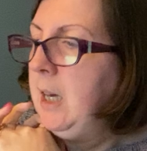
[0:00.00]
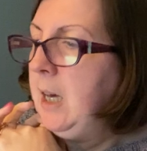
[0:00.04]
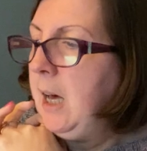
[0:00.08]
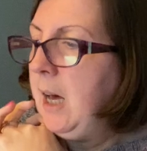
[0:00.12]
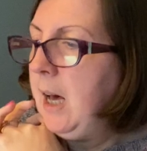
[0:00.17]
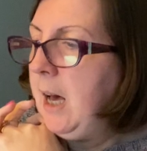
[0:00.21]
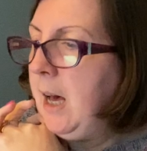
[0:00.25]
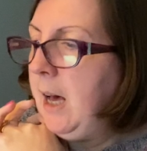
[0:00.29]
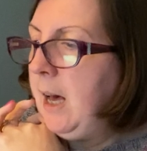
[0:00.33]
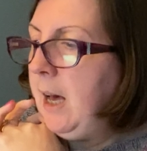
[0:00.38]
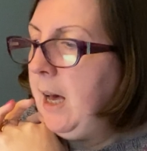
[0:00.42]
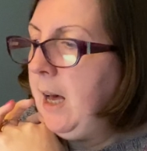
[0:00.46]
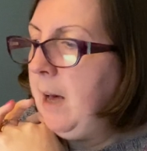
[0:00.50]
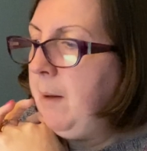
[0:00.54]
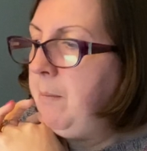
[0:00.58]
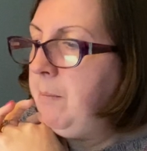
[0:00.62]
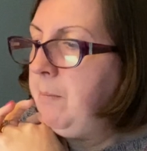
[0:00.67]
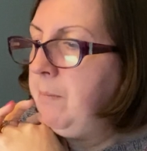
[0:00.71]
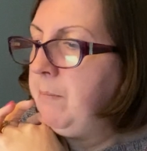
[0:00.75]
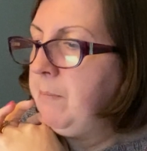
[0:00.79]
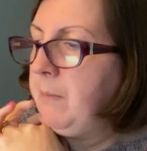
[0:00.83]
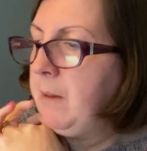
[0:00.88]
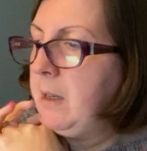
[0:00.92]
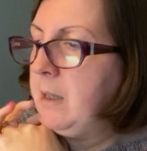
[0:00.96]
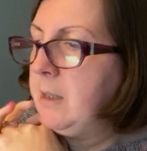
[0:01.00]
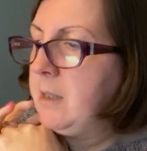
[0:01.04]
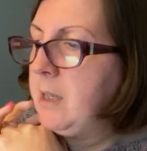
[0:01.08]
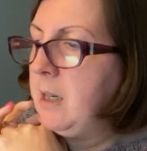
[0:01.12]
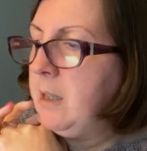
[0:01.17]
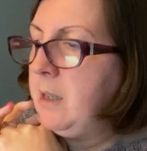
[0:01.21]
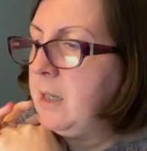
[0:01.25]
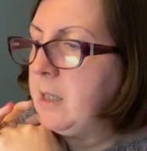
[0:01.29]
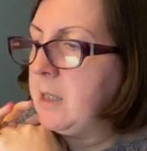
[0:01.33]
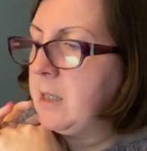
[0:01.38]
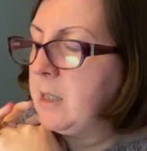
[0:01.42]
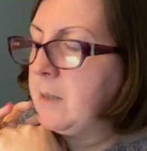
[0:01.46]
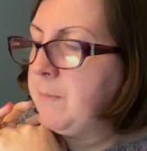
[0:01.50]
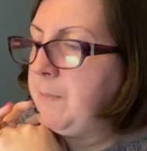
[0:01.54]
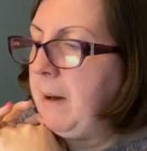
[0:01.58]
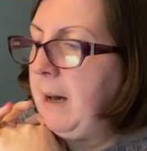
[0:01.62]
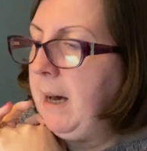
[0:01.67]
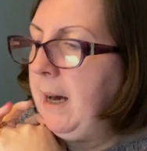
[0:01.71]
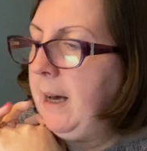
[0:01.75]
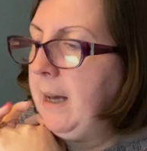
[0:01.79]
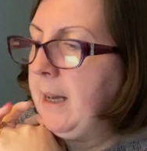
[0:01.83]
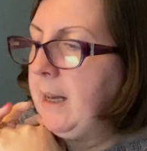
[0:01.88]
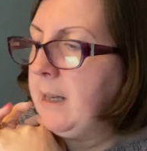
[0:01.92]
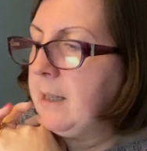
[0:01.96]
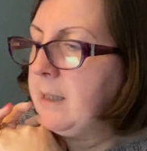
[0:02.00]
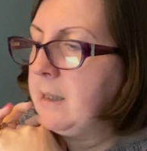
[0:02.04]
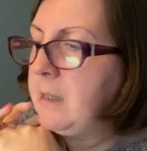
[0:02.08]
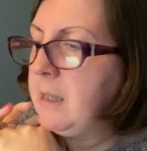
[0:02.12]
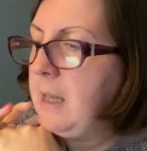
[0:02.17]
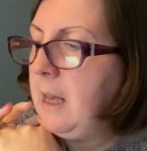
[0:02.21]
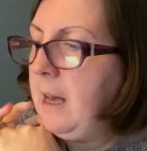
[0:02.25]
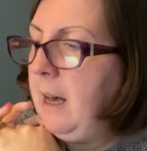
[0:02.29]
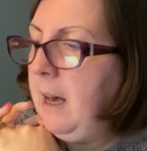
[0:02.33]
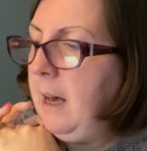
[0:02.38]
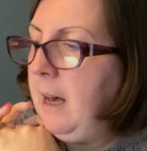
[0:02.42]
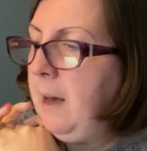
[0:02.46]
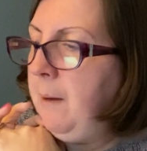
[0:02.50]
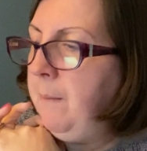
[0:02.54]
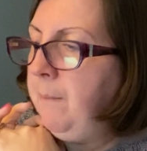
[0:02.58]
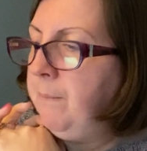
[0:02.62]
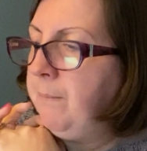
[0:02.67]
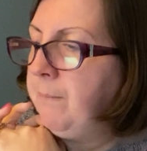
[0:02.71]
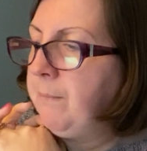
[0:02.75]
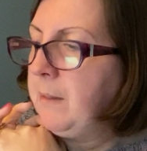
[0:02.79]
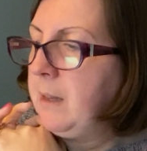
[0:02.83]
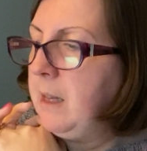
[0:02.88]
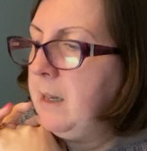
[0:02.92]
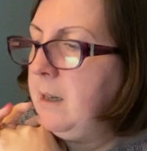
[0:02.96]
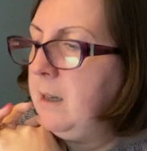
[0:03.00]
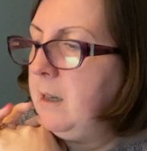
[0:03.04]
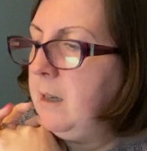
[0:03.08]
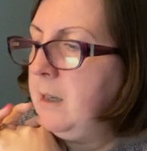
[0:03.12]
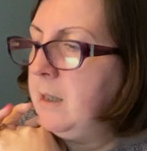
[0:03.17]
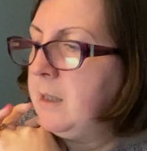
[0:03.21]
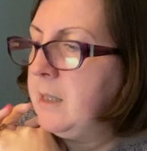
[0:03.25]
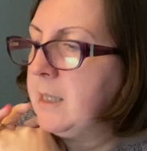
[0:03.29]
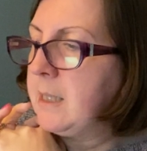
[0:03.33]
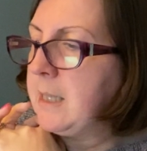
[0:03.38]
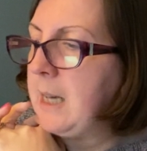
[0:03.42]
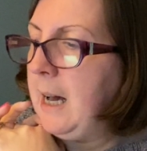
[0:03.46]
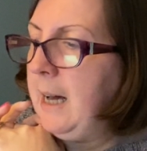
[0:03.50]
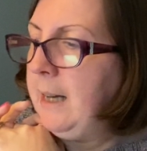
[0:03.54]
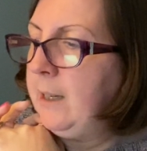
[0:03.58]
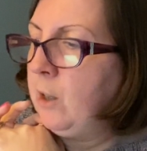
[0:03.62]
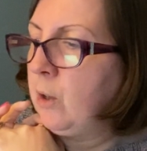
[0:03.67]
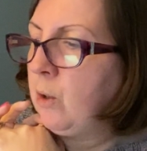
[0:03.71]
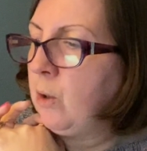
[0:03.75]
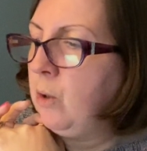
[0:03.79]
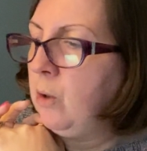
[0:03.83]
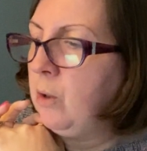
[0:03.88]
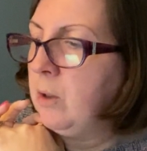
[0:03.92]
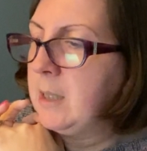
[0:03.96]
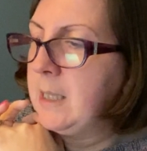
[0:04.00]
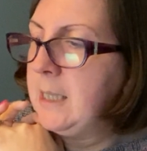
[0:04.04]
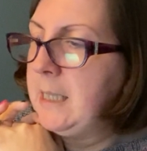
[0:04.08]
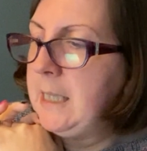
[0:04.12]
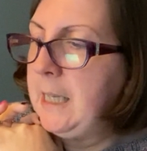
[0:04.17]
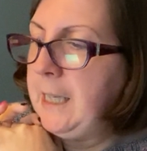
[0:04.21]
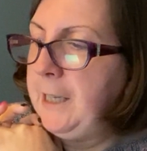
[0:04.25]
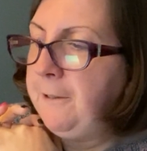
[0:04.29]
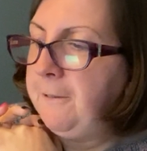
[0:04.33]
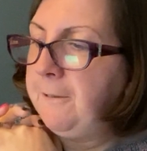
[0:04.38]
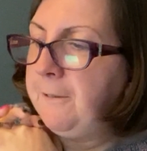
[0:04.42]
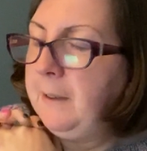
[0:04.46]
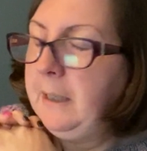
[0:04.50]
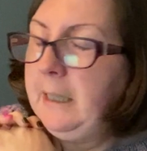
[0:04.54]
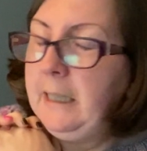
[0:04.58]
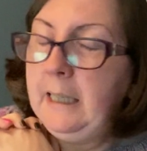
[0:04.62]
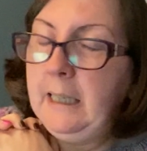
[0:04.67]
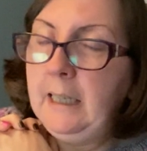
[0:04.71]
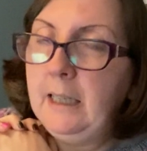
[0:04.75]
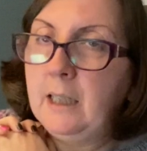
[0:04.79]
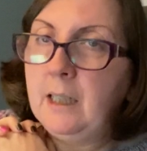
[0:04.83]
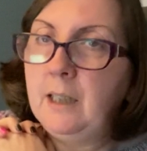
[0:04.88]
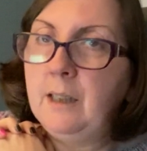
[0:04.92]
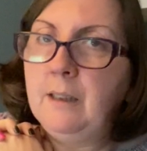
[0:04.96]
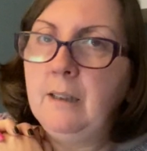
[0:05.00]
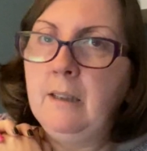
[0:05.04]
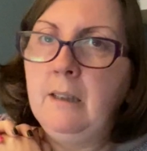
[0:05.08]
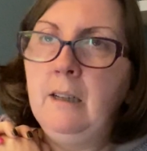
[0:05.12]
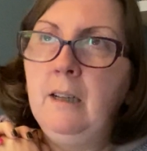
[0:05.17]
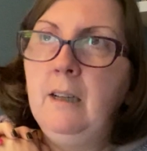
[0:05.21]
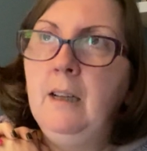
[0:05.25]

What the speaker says: So that's by a designer called Tiff Nealon.